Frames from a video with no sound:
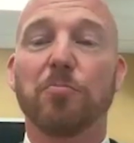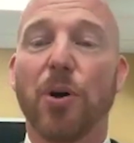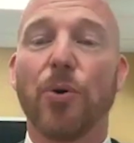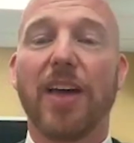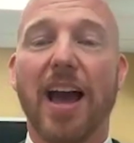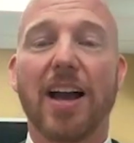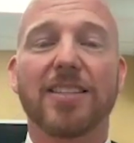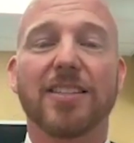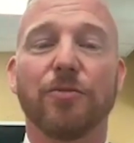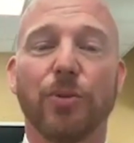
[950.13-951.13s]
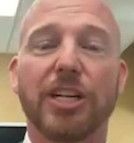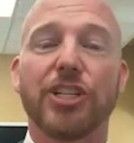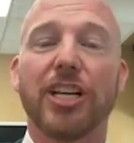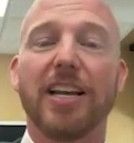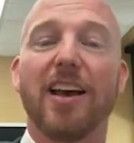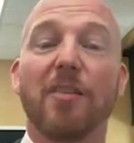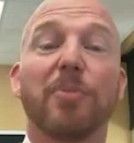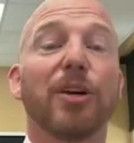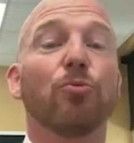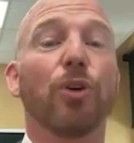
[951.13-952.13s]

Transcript: both acts of which have been